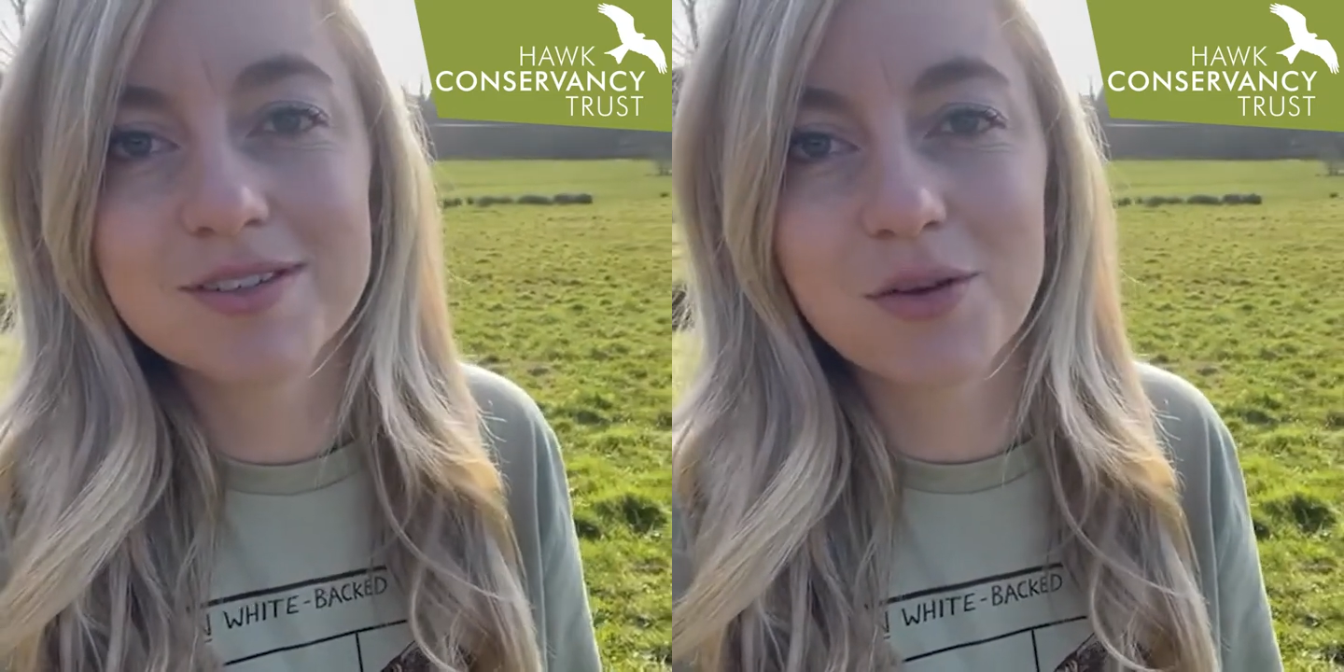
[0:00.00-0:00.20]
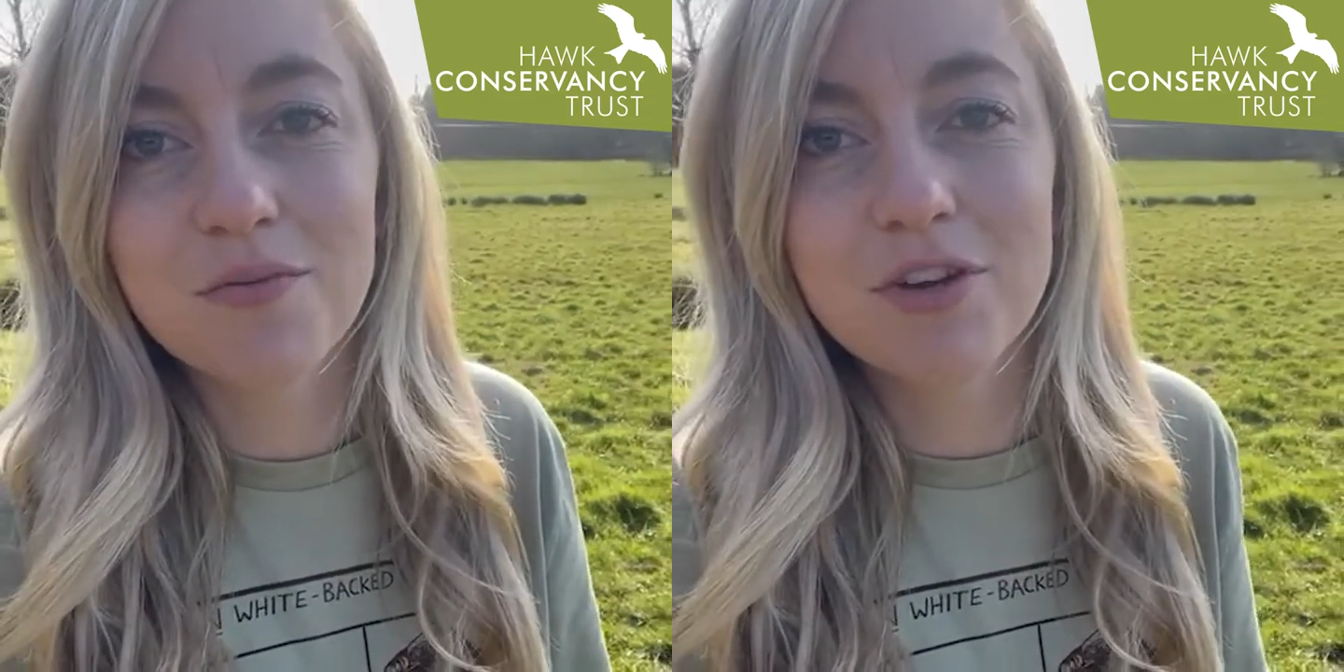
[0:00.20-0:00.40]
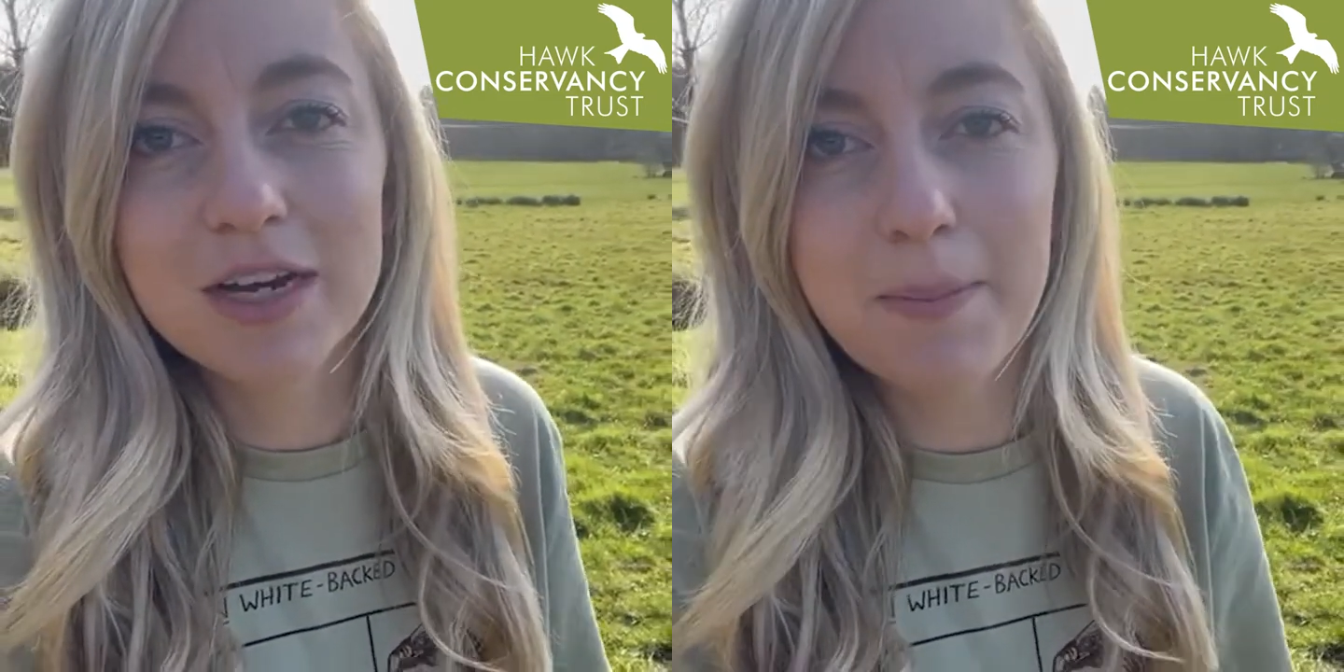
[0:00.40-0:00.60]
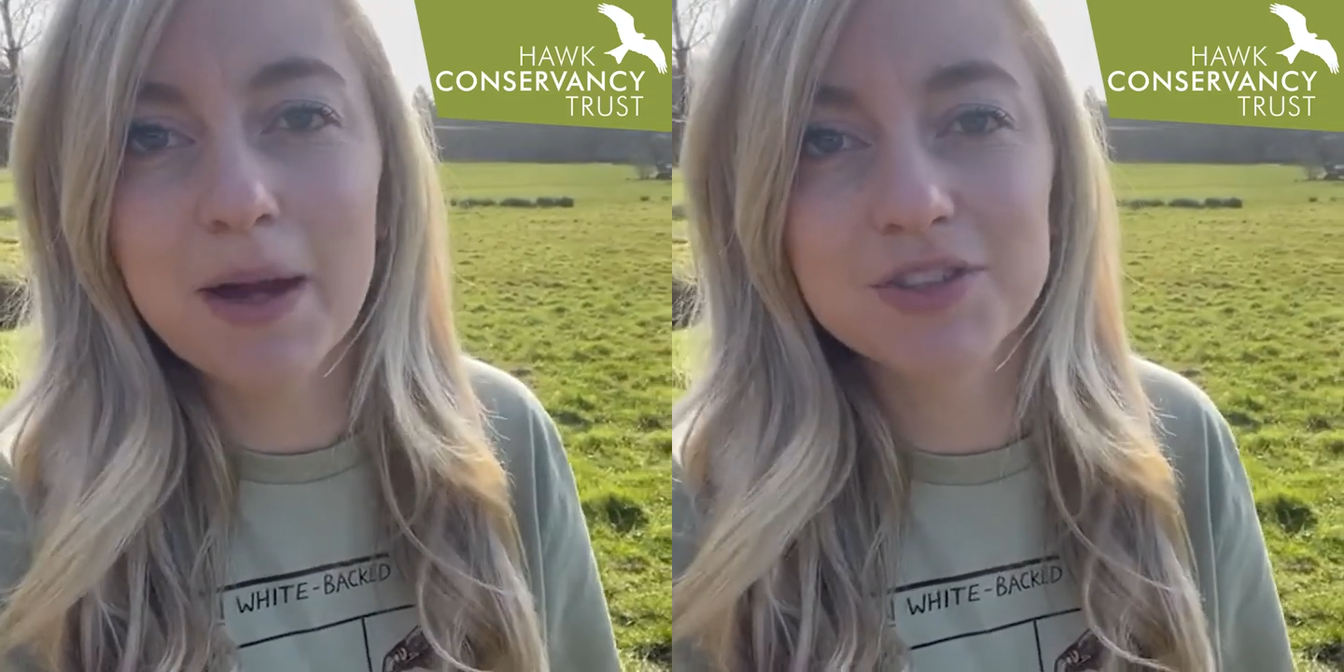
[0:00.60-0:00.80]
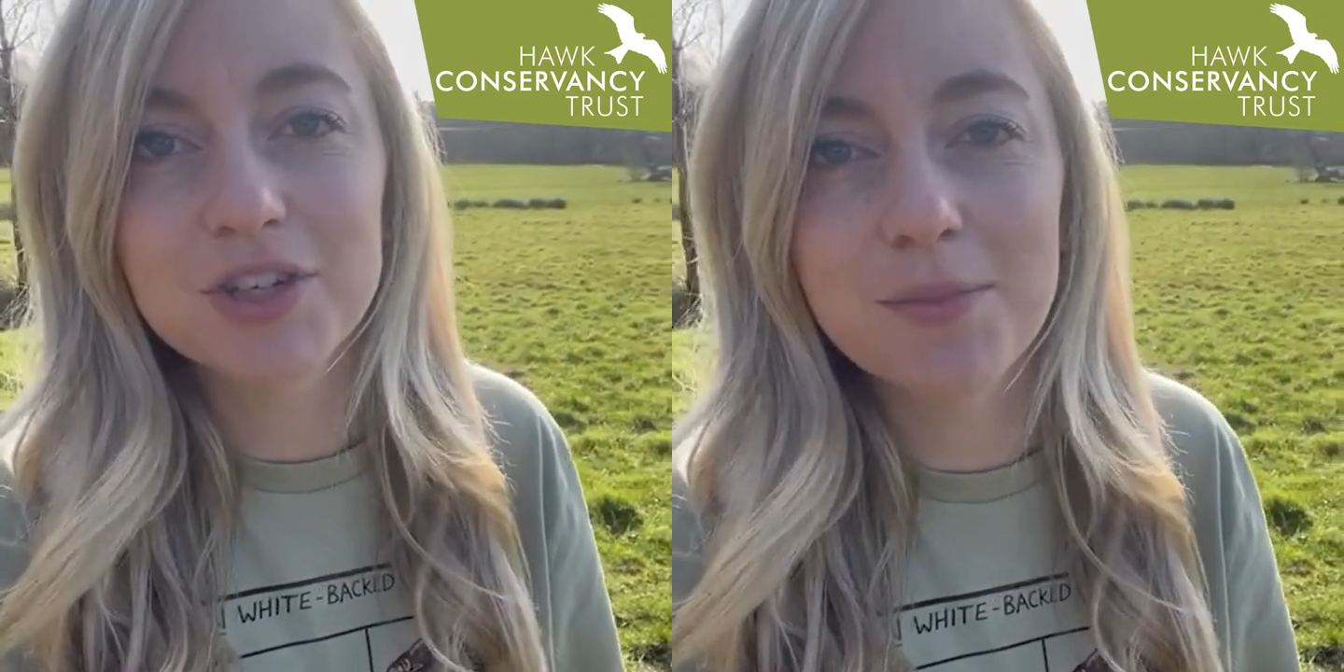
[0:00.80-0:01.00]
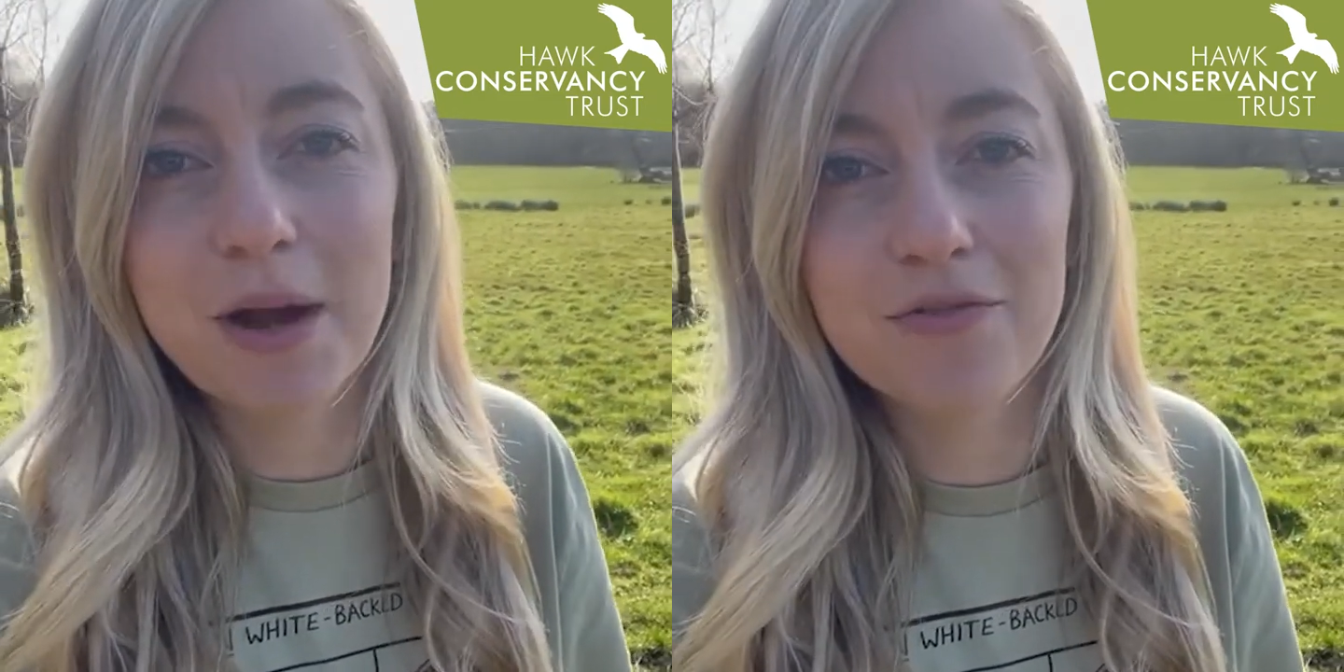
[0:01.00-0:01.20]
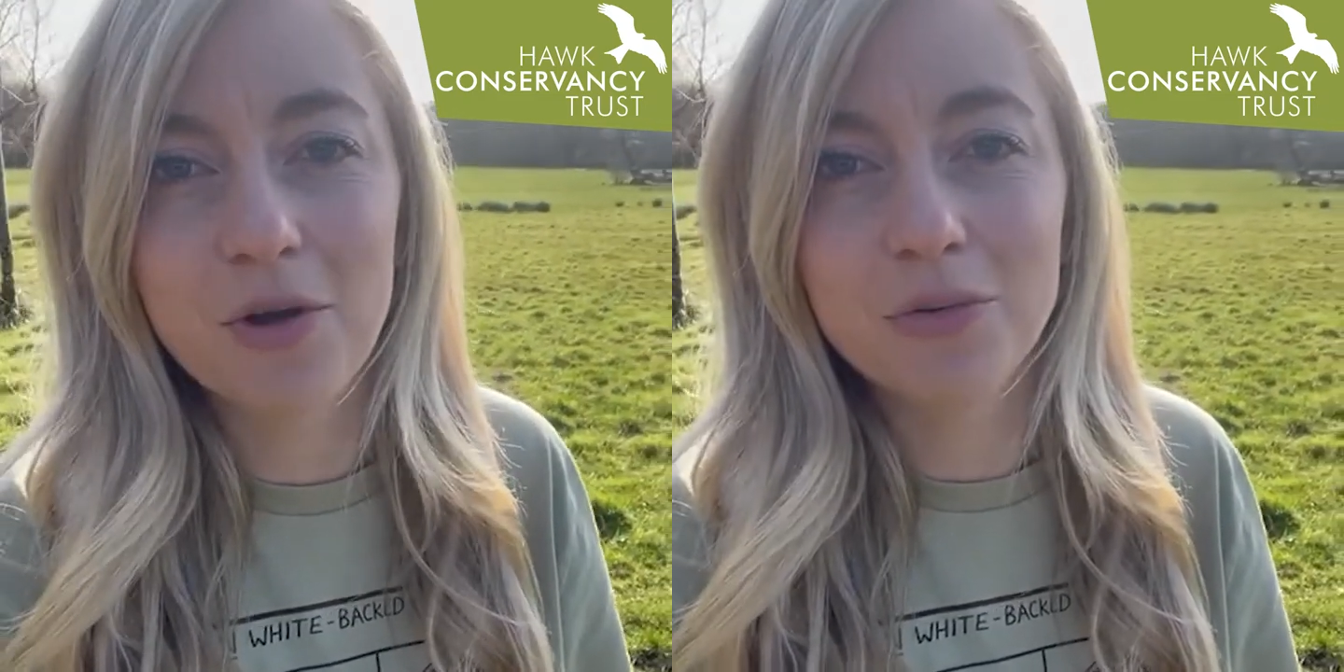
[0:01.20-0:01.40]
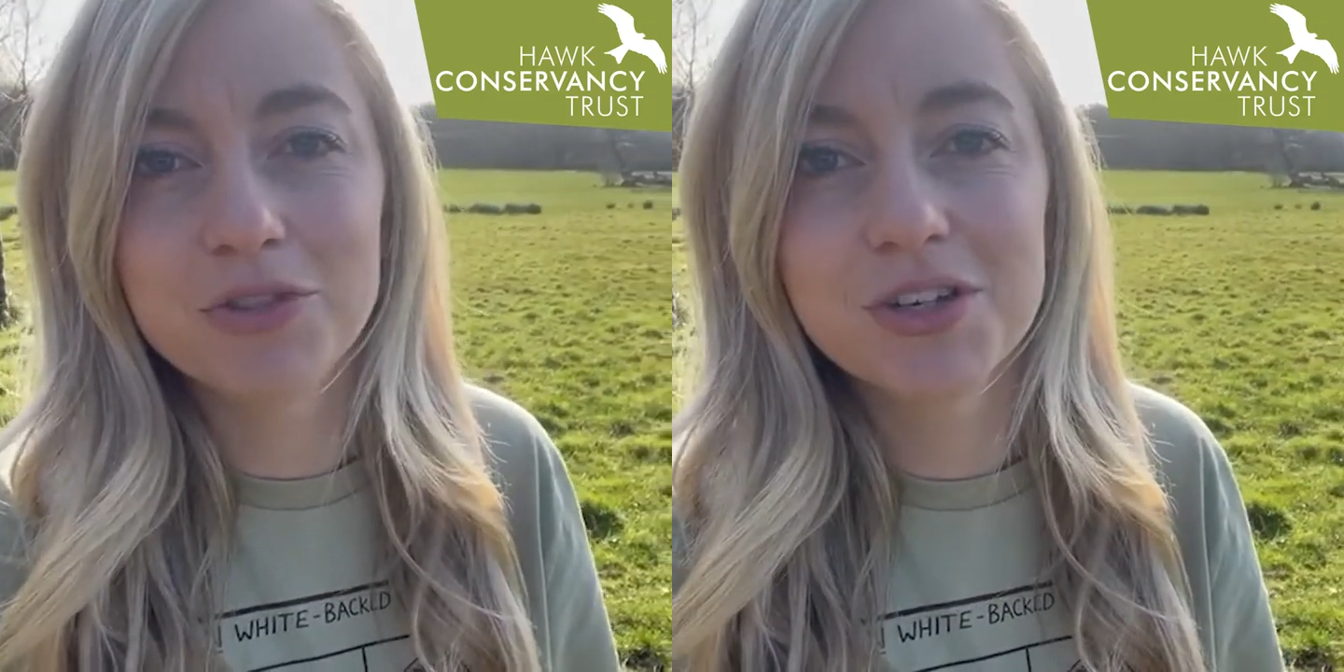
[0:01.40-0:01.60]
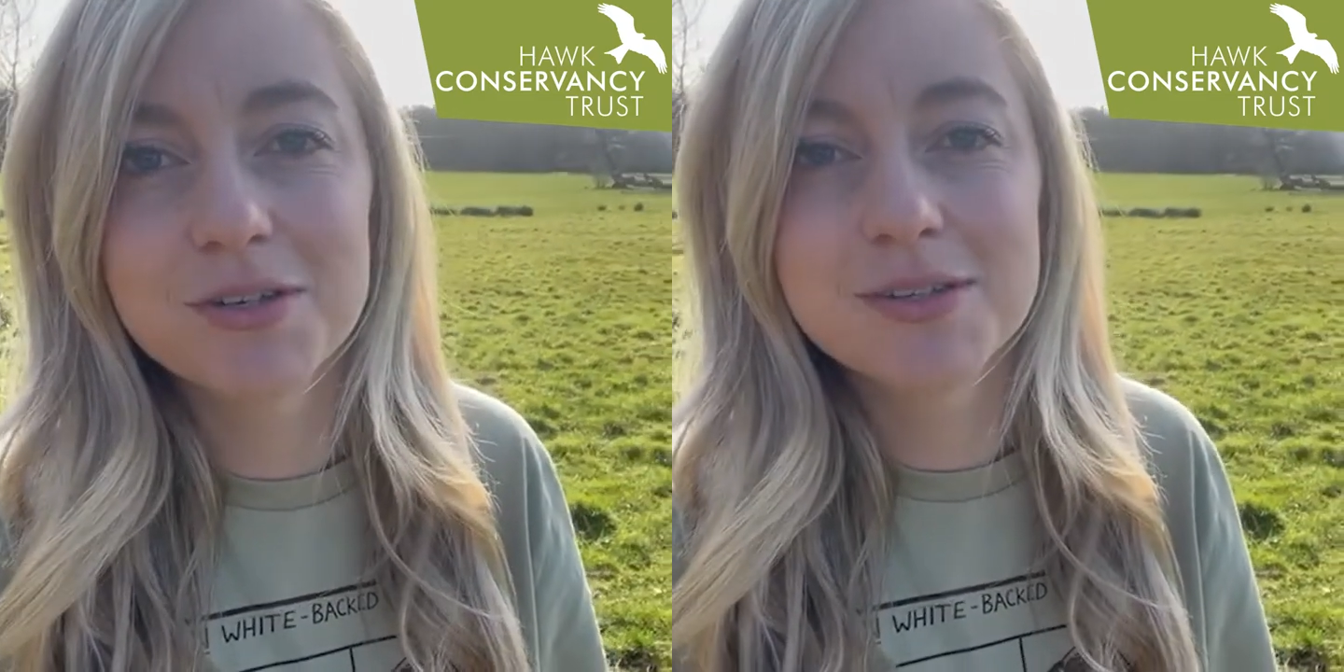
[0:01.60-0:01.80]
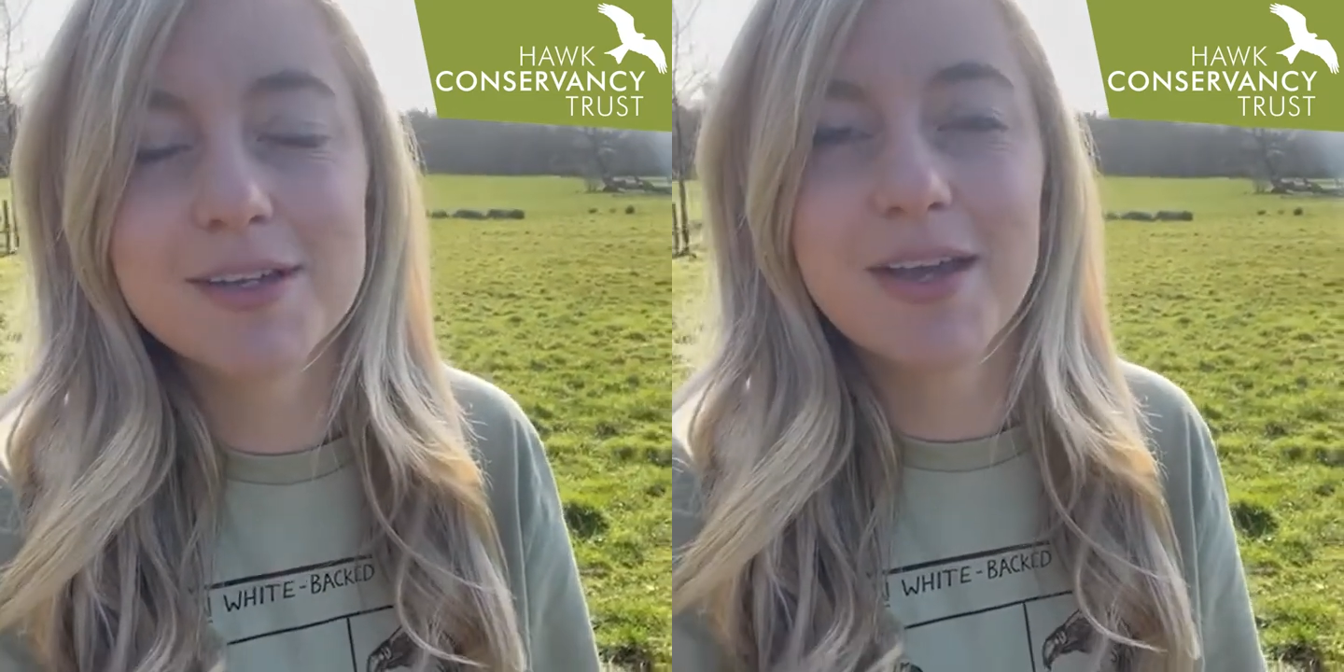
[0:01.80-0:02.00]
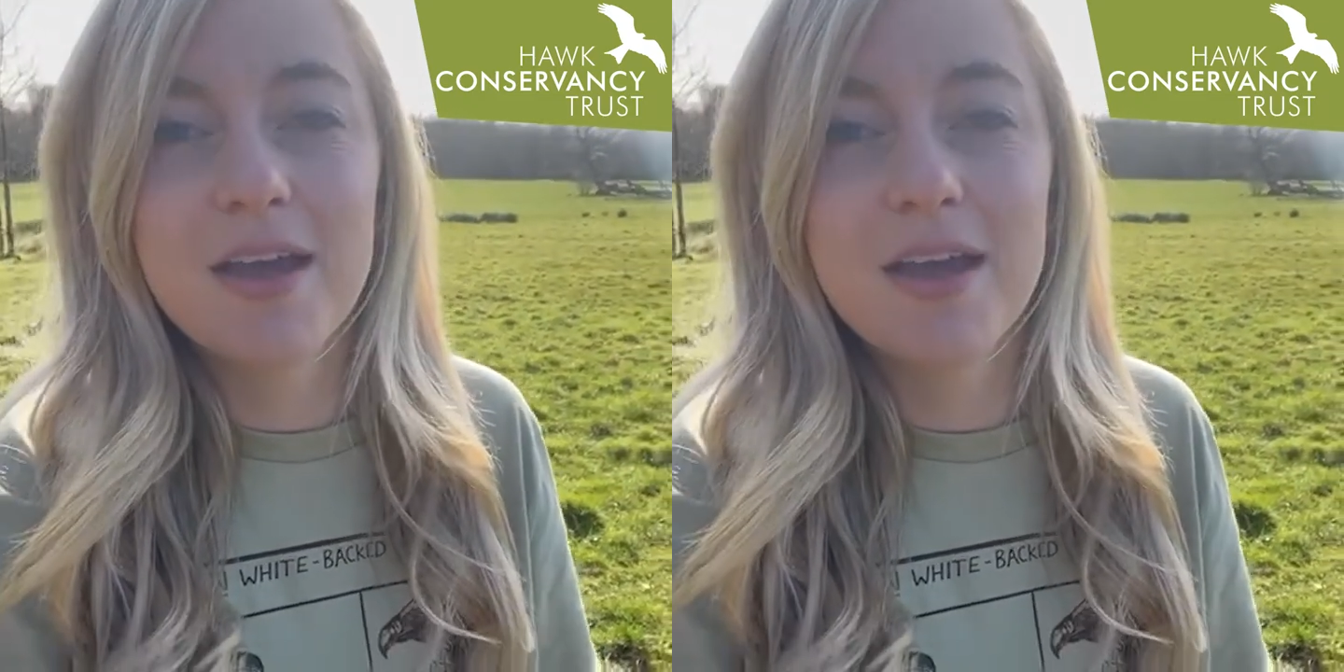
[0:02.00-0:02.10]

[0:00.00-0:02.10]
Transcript: So I'm really passionate about vultures.